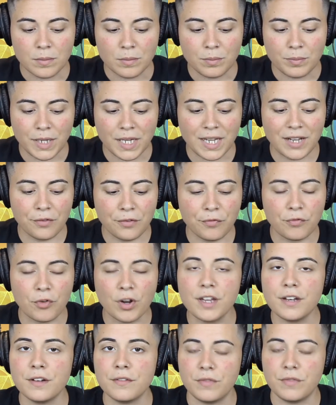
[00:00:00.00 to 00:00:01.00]
being
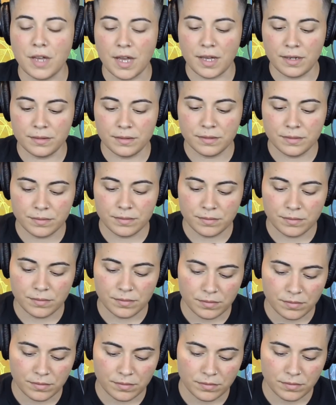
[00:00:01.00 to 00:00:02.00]
afraid of that.
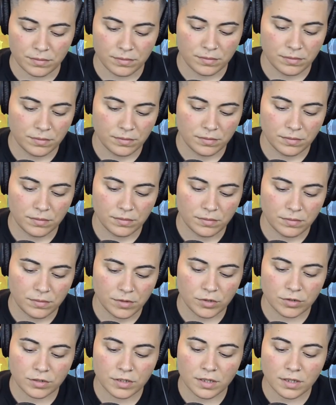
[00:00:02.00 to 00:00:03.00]

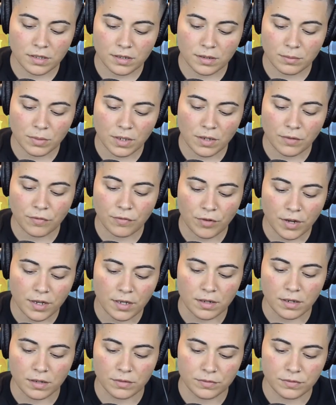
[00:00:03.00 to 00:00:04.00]
There's nothing to be
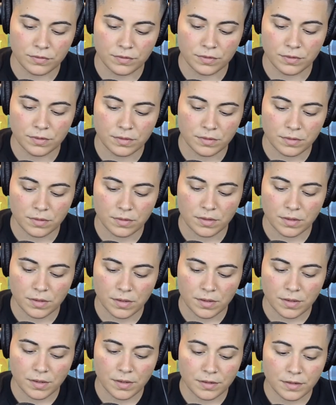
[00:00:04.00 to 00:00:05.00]
afraid of.
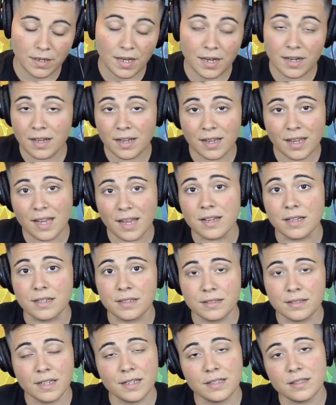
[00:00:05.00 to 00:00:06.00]
And I get
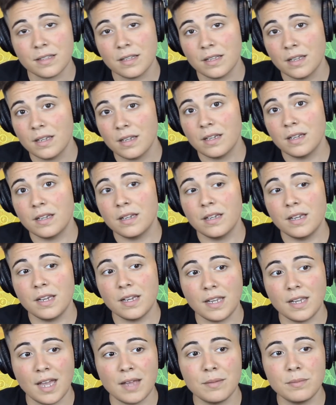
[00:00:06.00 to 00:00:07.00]
it. Like,
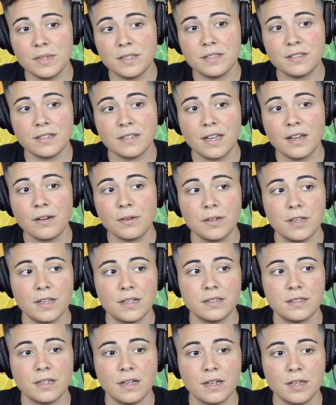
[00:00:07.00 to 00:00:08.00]
it can be scary
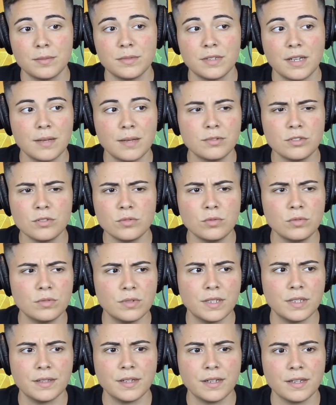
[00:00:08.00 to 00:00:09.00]
at times.
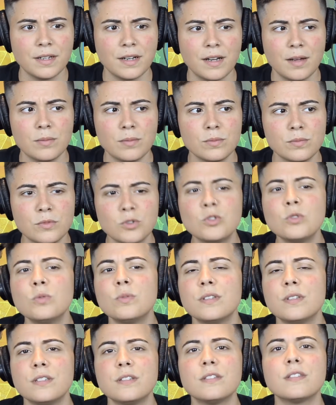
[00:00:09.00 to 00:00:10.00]
Absolutely. Like, I'm
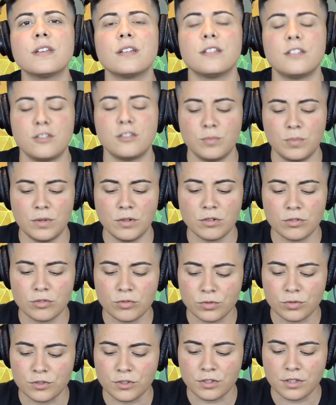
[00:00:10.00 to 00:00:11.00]
doing this, like,
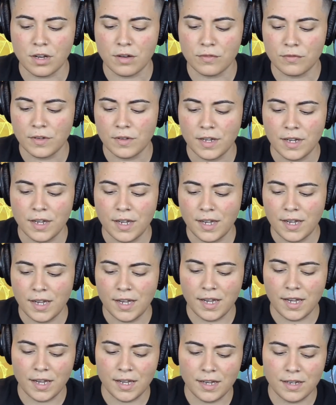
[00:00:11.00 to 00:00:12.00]
spiritual stuff,
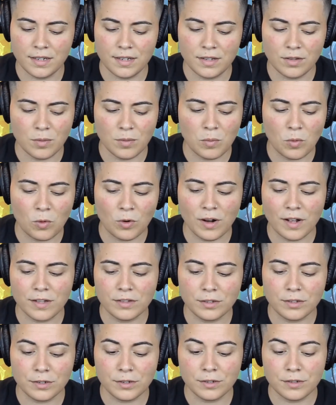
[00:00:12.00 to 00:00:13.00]
and the more I
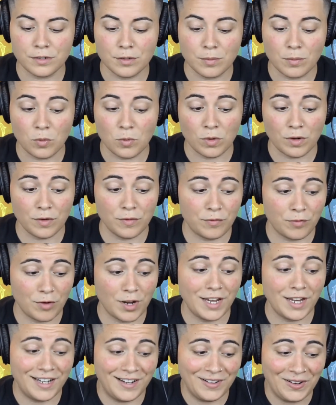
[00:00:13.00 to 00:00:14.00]
learn, the more
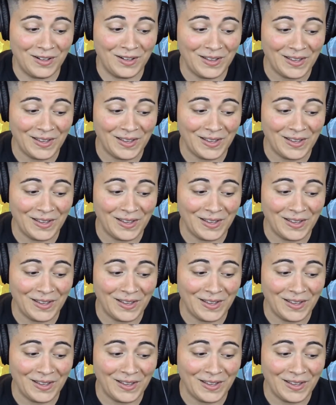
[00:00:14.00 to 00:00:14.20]
afraid